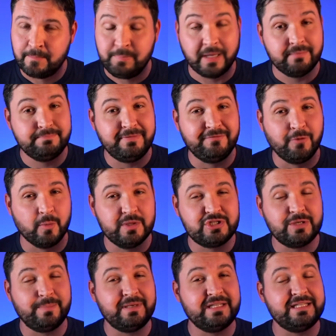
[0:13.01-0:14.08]
But before we
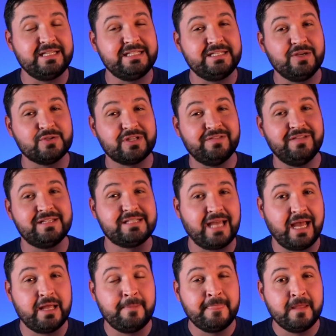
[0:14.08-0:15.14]
jump into the details on this
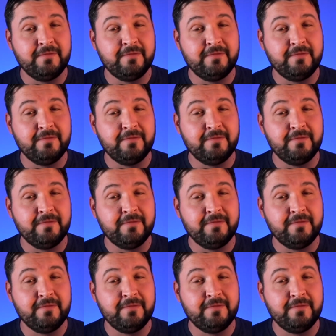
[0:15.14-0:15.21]
guy,